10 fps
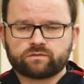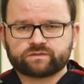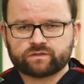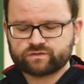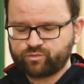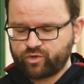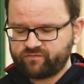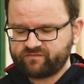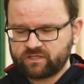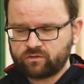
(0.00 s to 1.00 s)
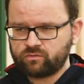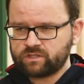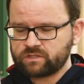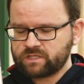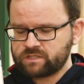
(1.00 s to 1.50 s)
so superb value
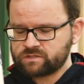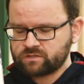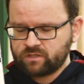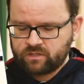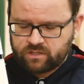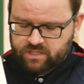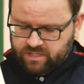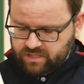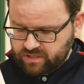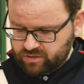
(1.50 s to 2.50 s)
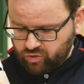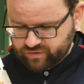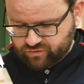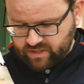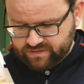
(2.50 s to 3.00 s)
in these,
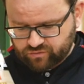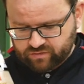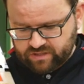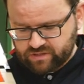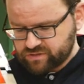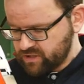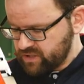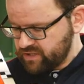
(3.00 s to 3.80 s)
nice grains on these.